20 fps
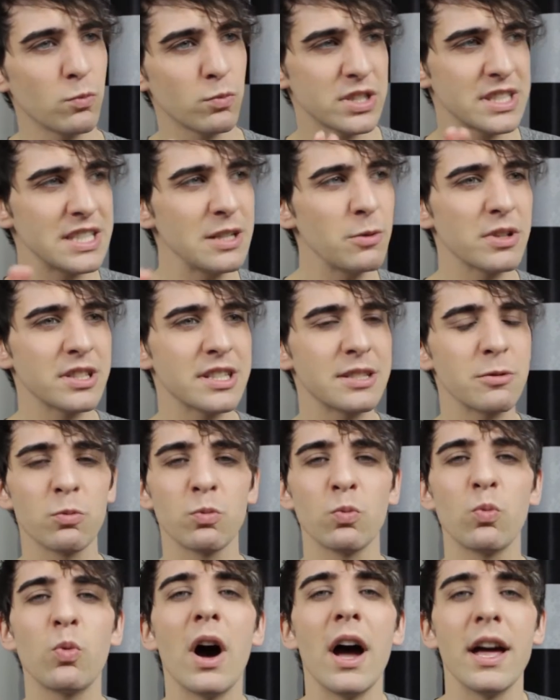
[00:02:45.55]
see
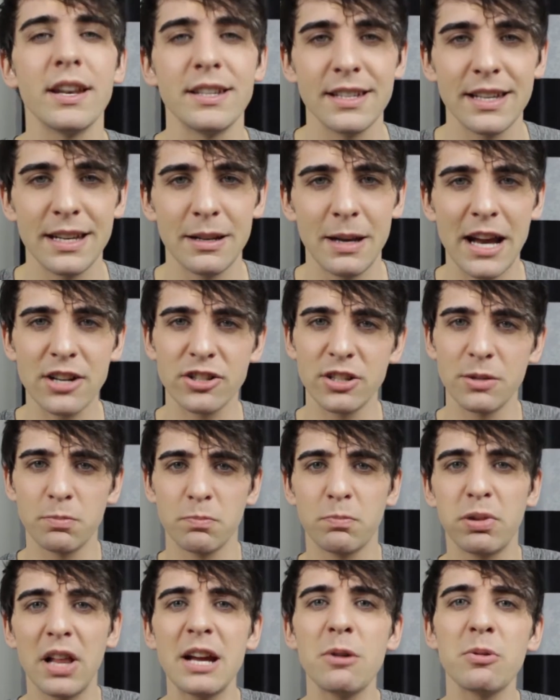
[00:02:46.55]
what and actually
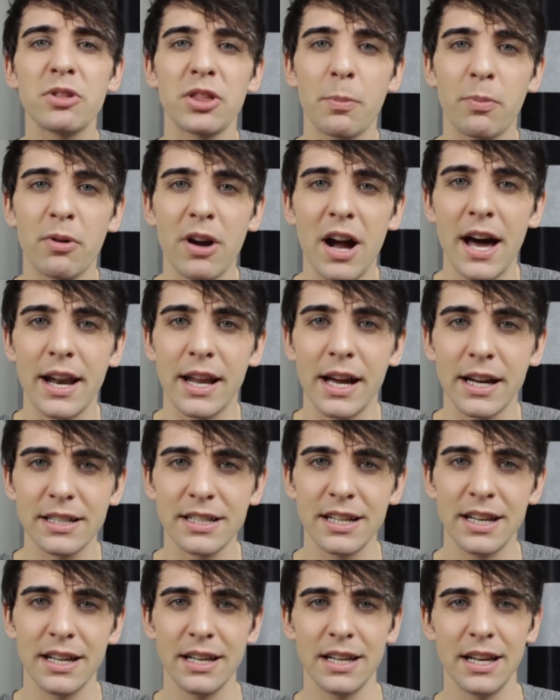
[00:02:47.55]
play with the product.